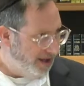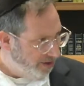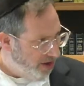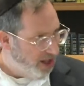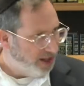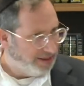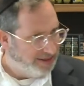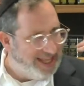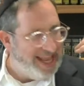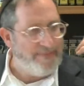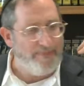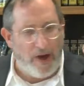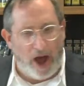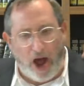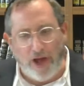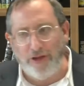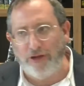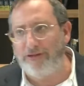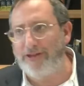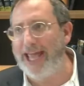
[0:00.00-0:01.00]
a deep
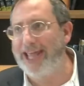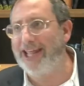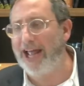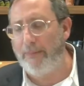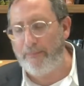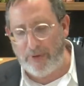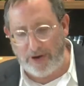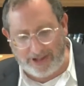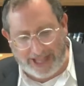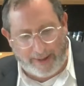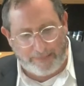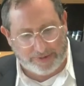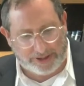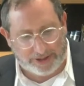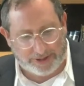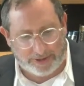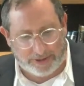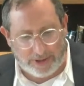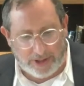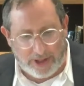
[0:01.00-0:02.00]
understanding of perception.
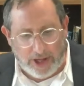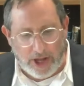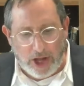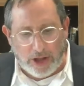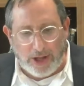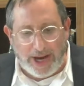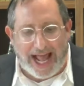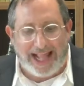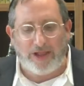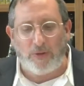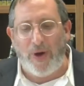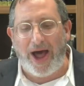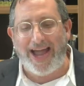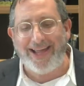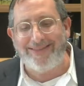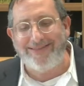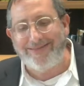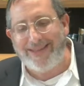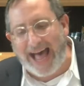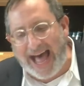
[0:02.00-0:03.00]
So that's why
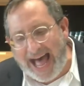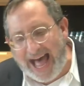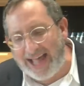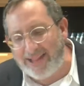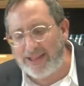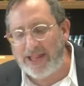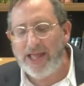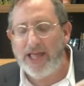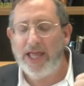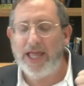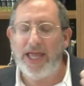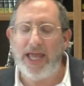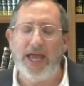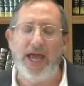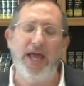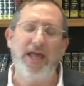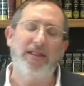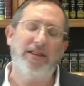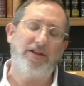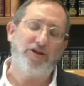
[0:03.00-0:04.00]
das
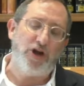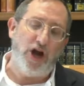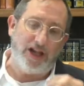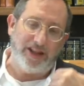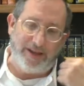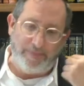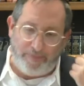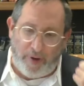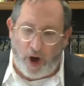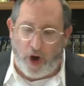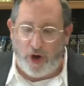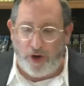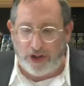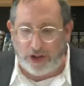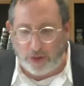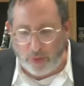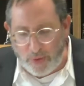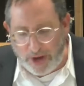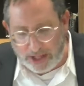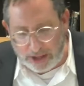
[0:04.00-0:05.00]
is
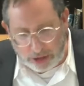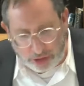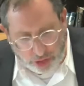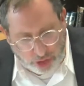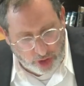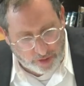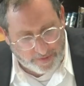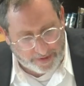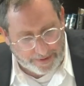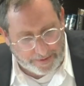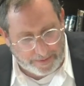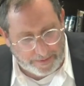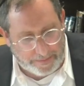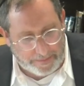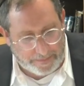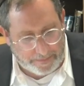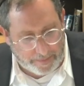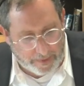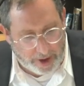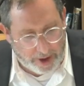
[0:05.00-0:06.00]
juxtaposed with tshuva.
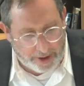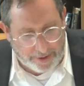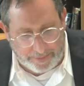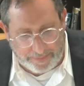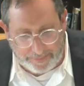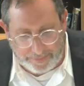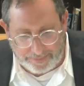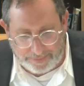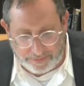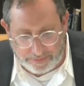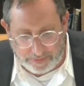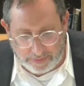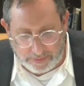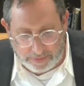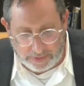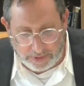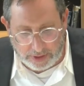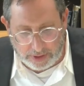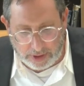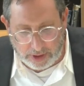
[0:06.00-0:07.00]
Oh.
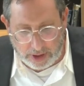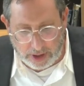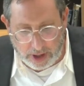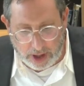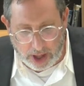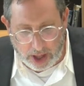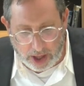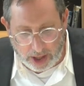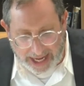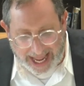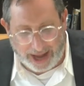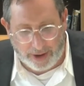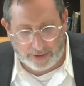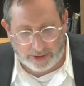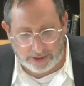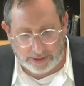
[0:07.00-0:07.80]
Now,